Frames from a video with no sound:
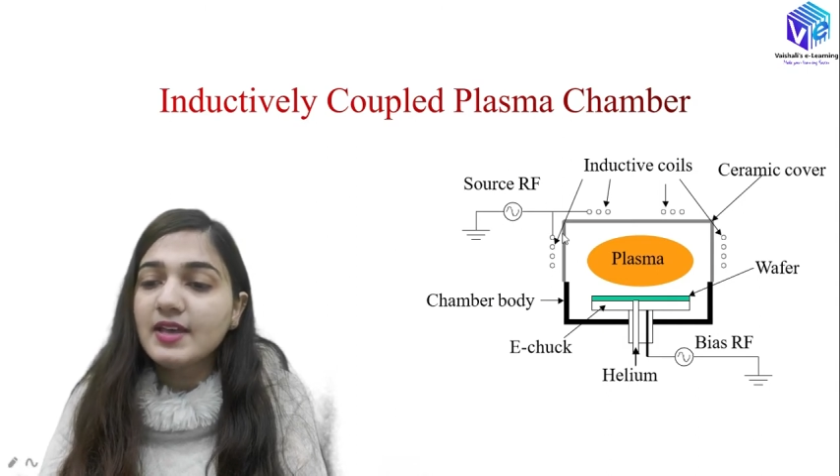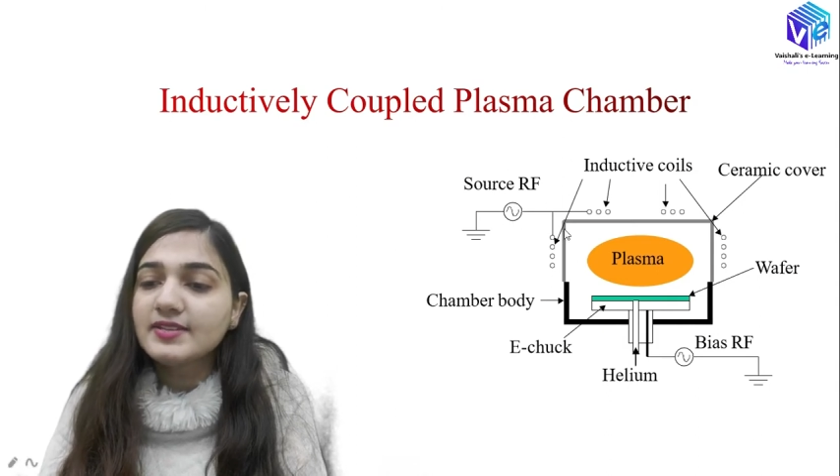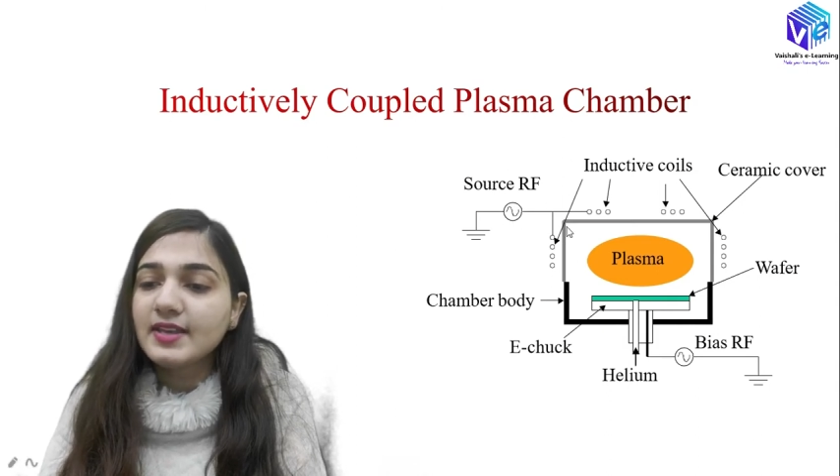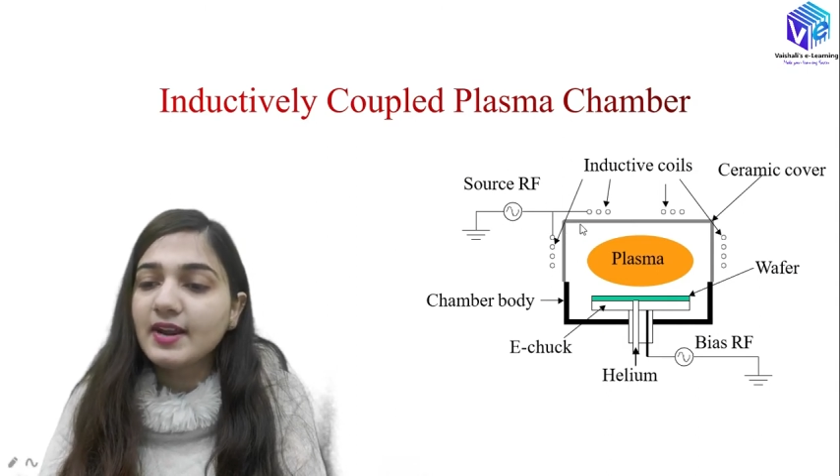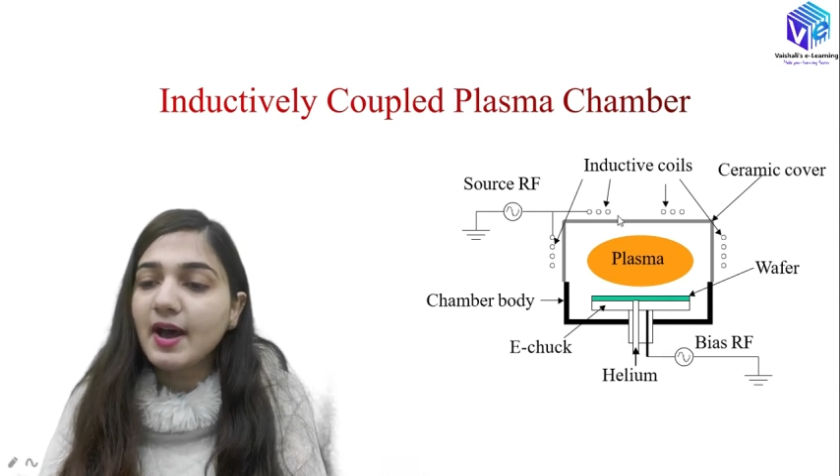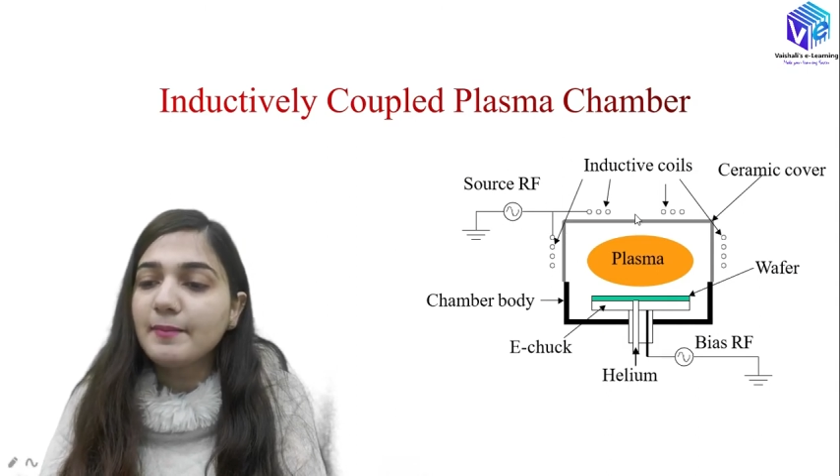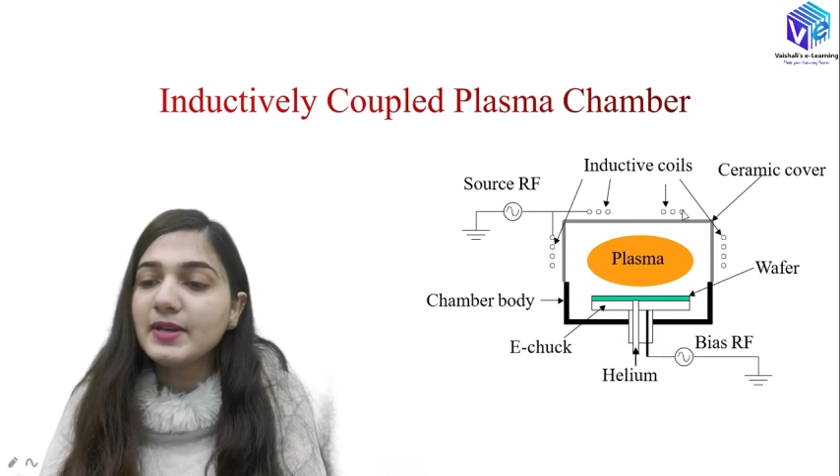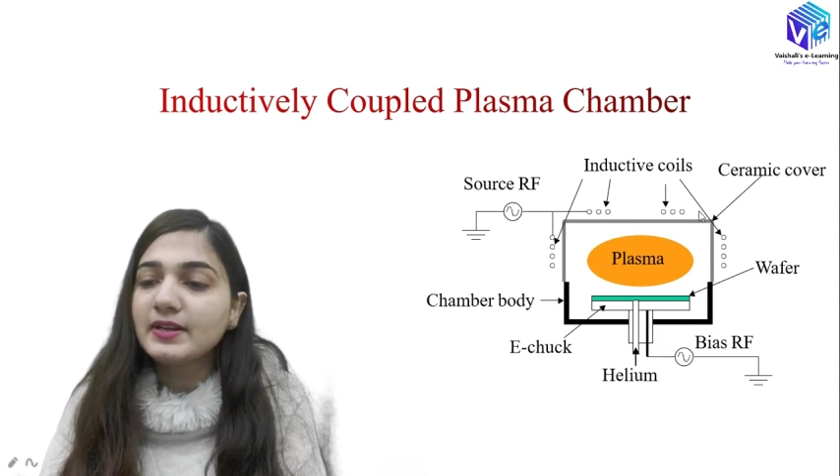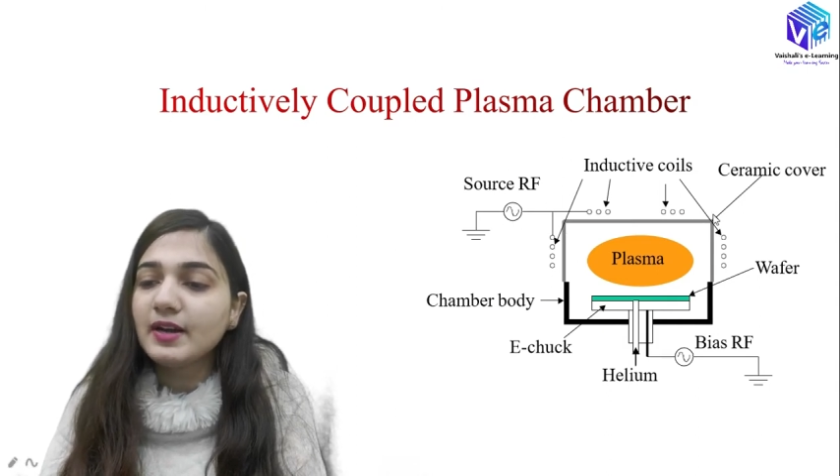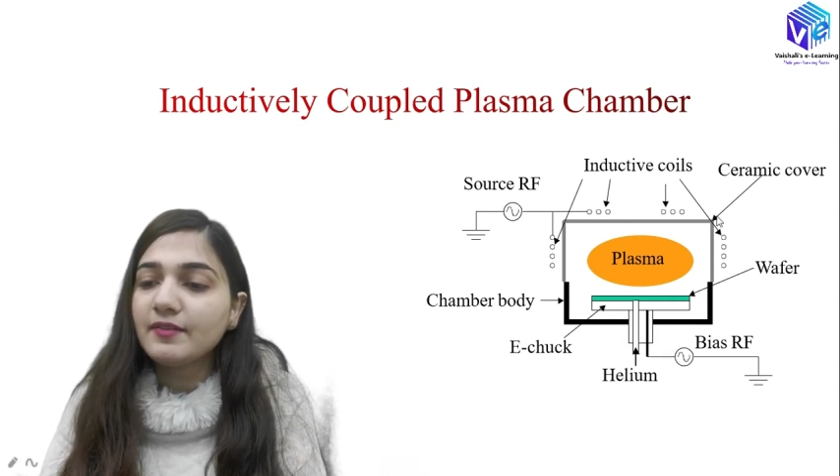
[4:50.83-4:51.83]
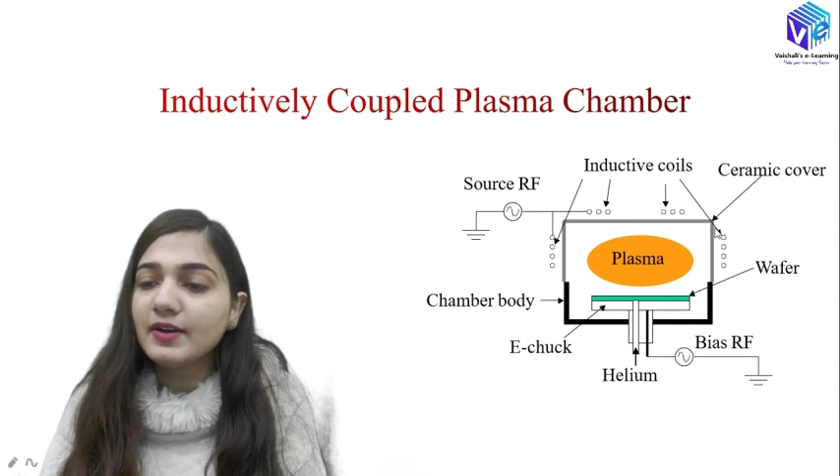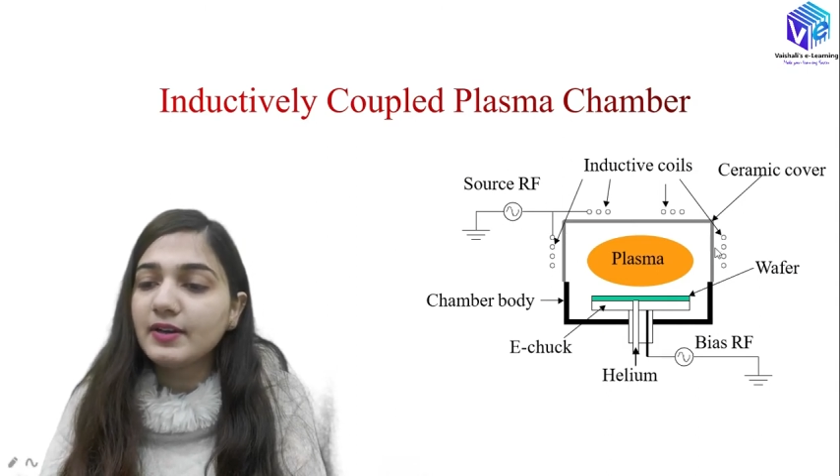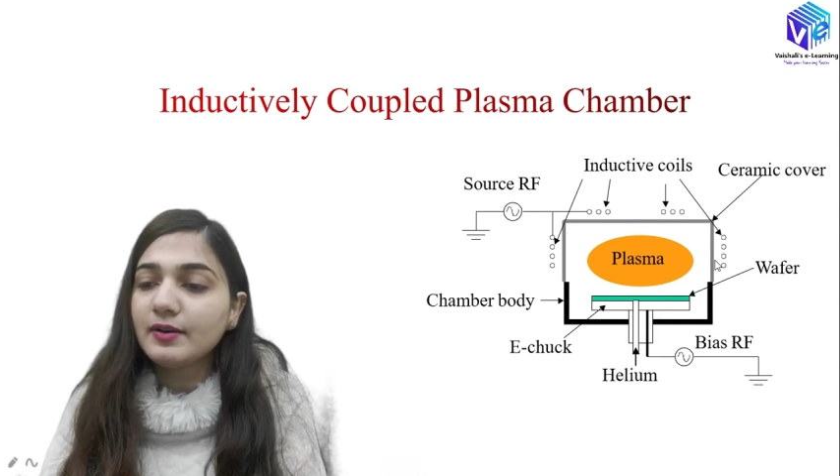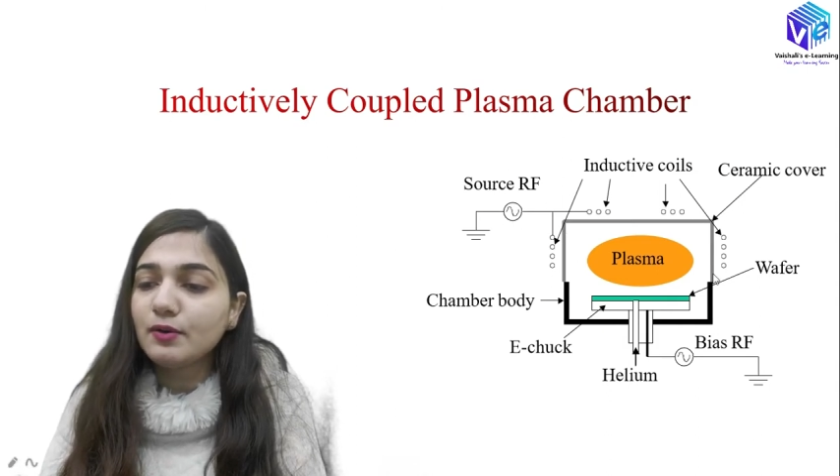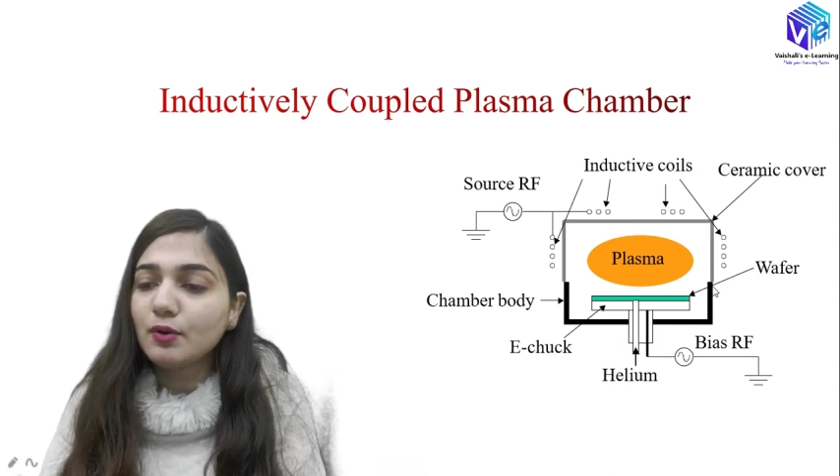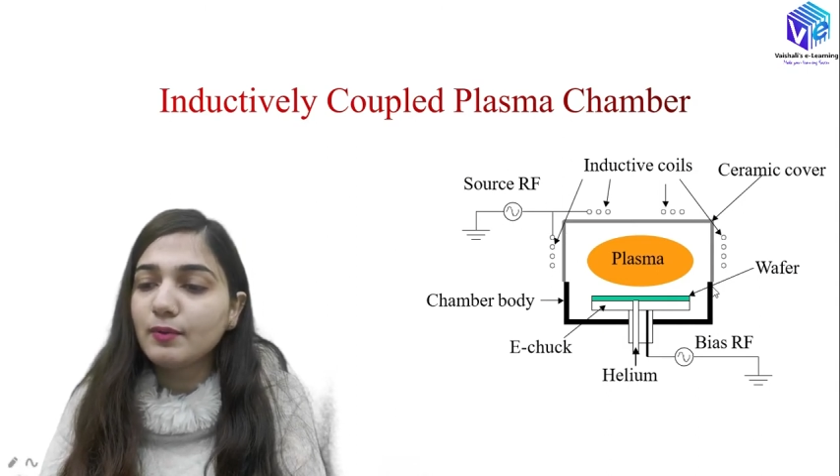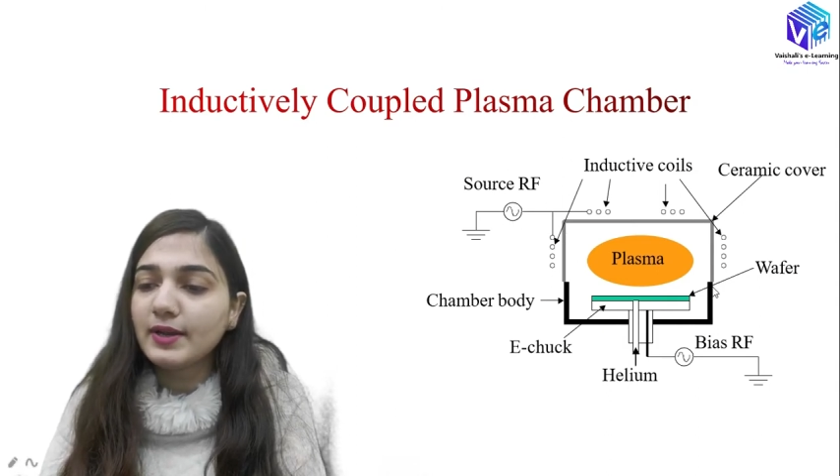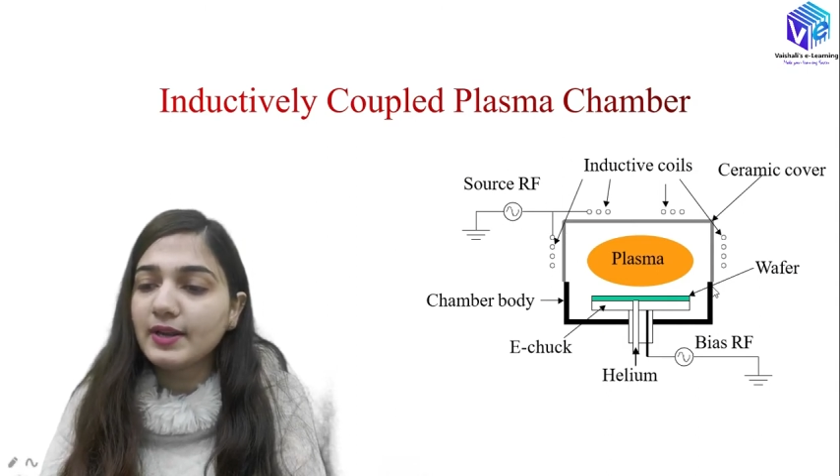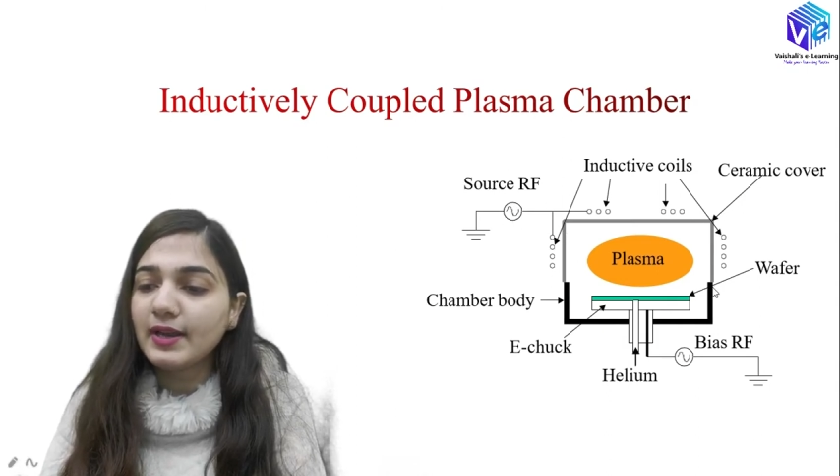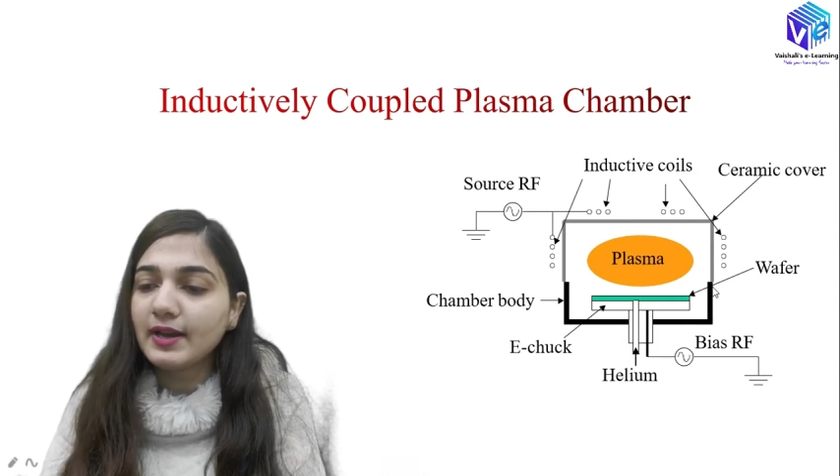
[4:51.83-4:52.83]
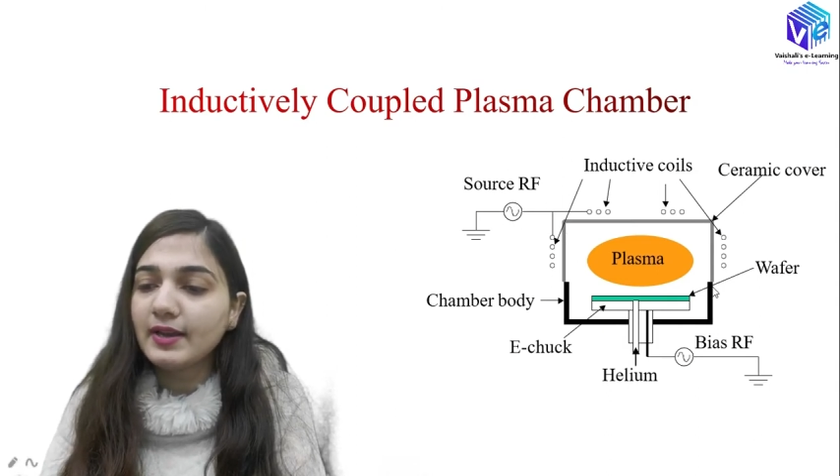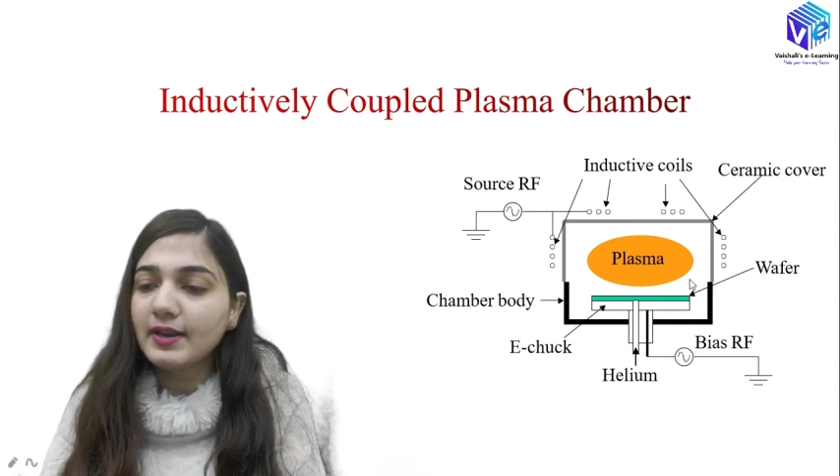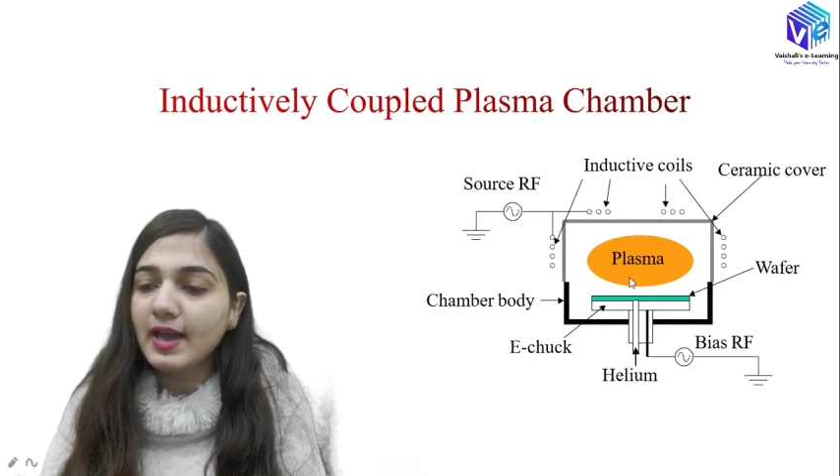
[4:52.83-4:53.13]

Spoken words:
ceramic cover over here,